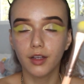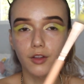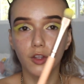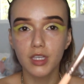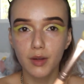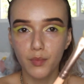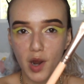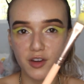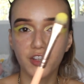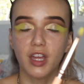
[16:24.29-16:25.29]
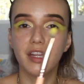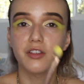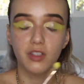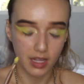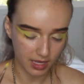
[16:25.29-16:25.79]
or the same brush that I
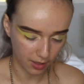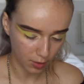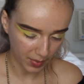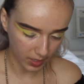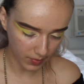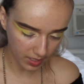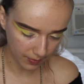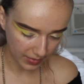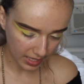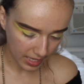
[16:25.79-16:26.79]
use that yellow pigment.